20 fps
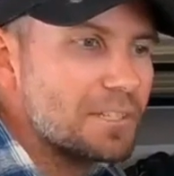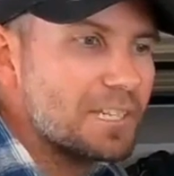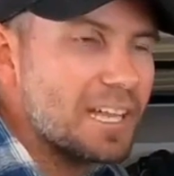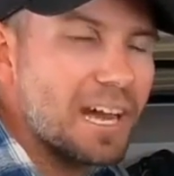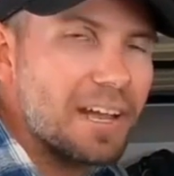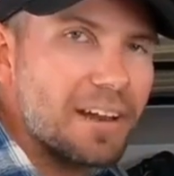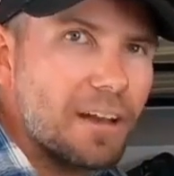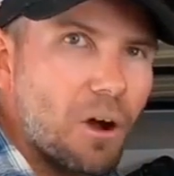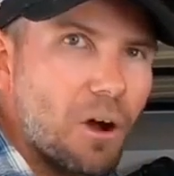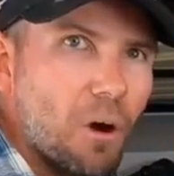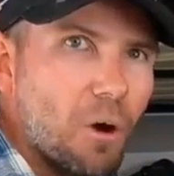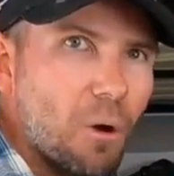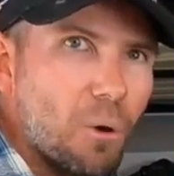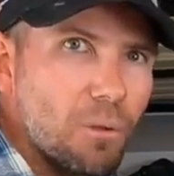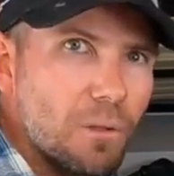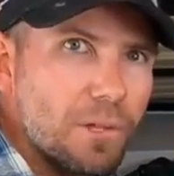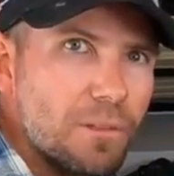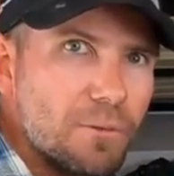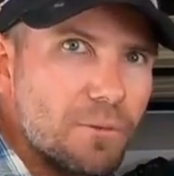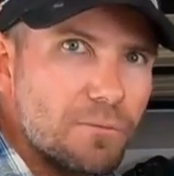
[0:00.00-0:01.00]
to cut a
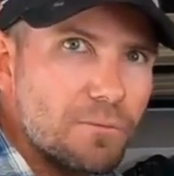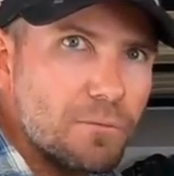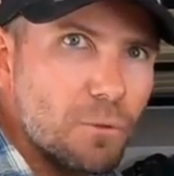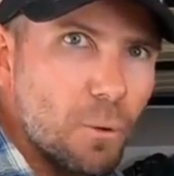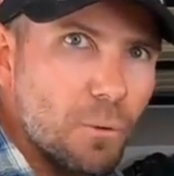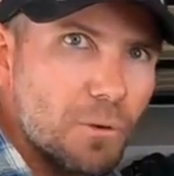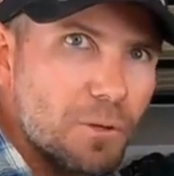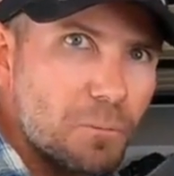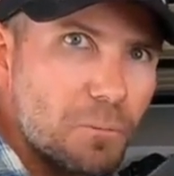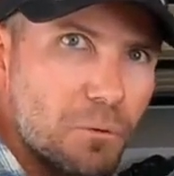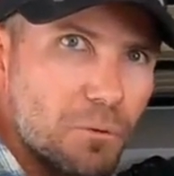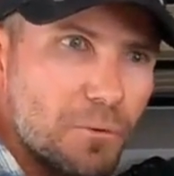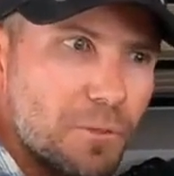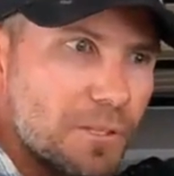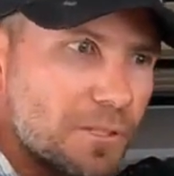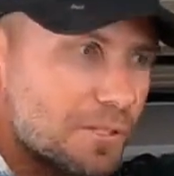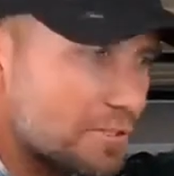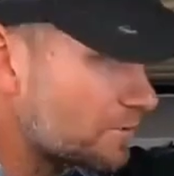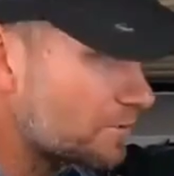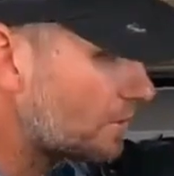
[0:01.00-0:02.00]
hole in the floor to put
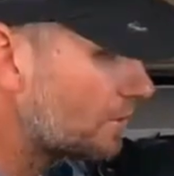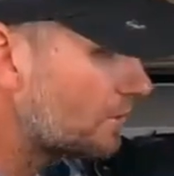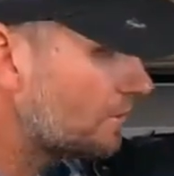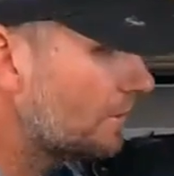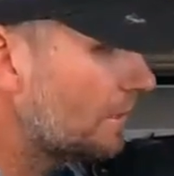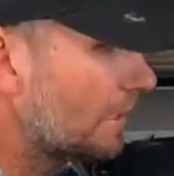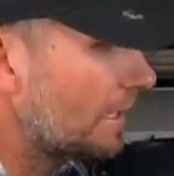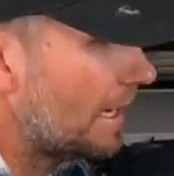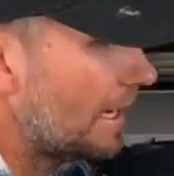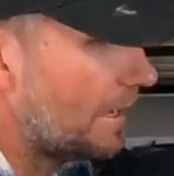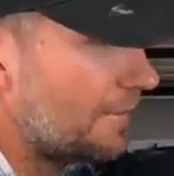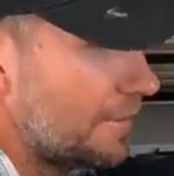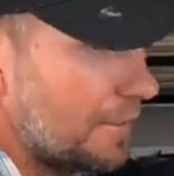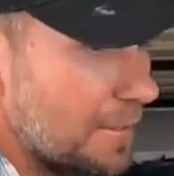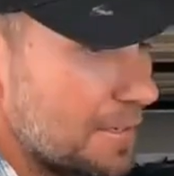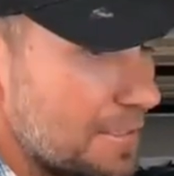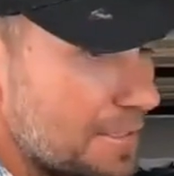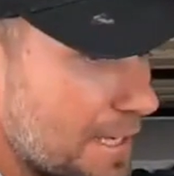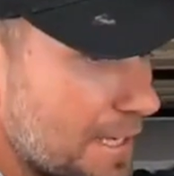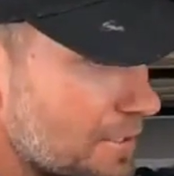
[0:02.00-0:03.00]
this through. And then
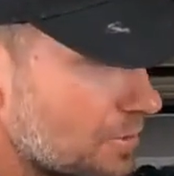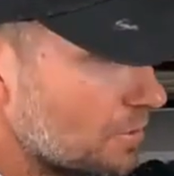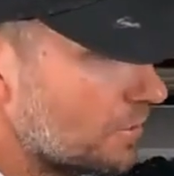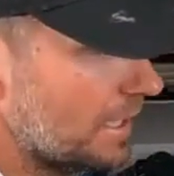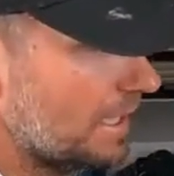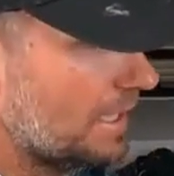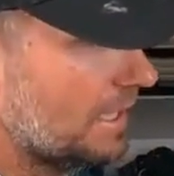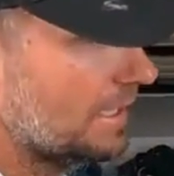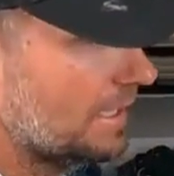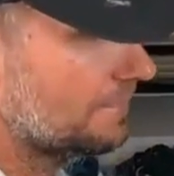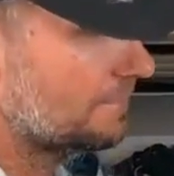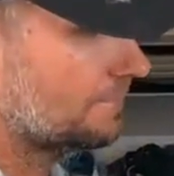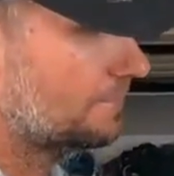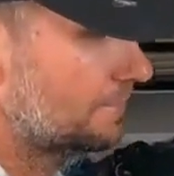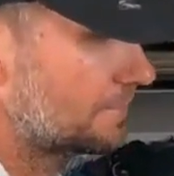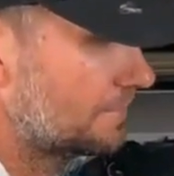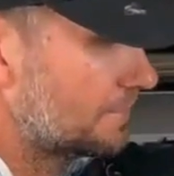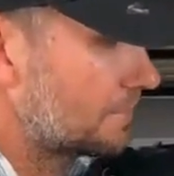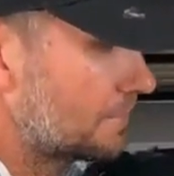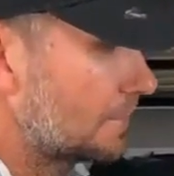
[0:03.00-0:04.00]
the diesel heater
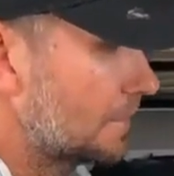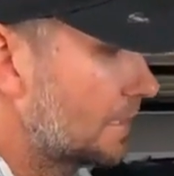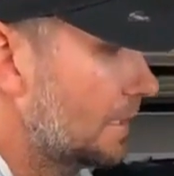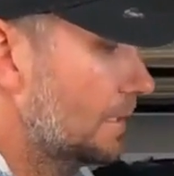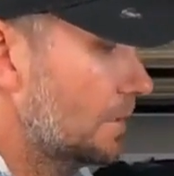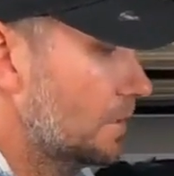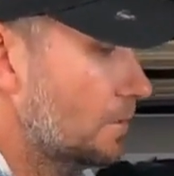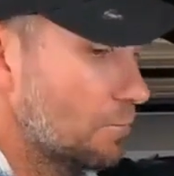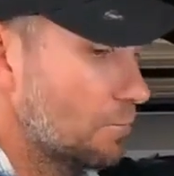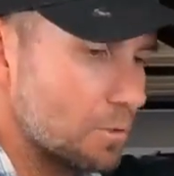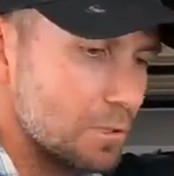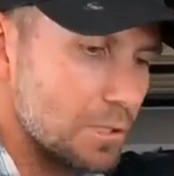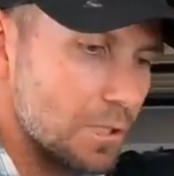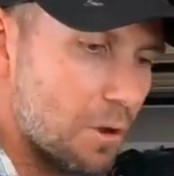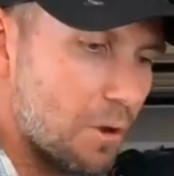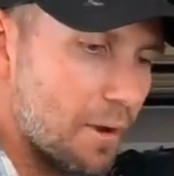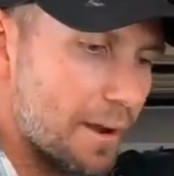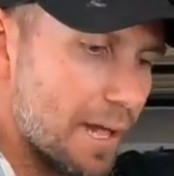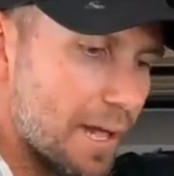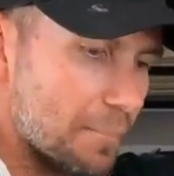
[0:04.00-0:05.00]
will
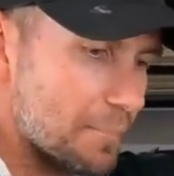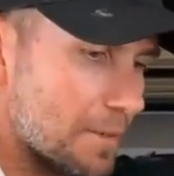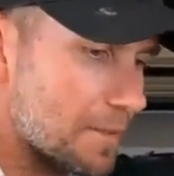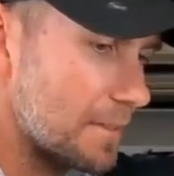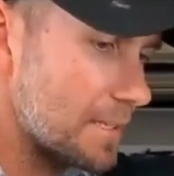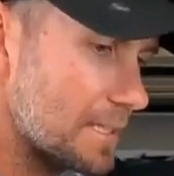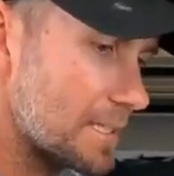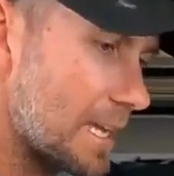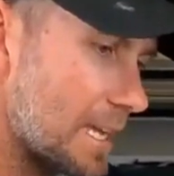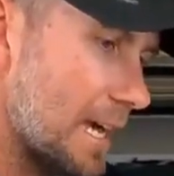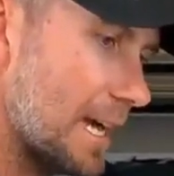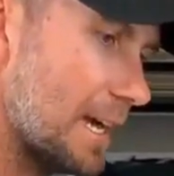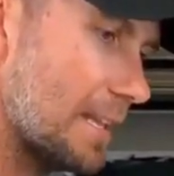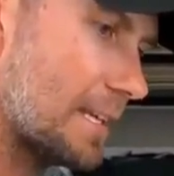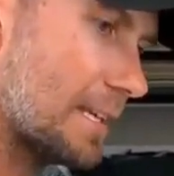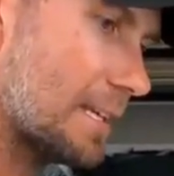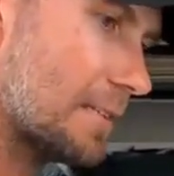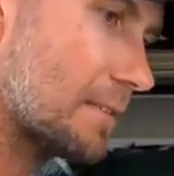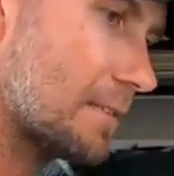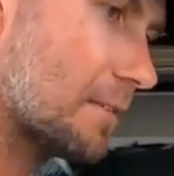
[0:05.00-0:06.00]
line up in this
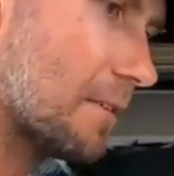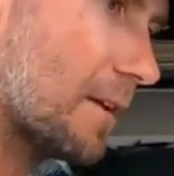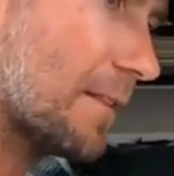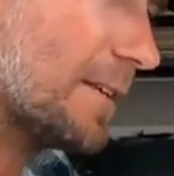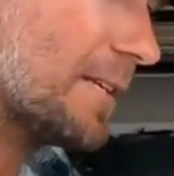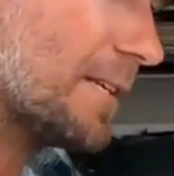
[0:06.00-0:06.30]
cowling like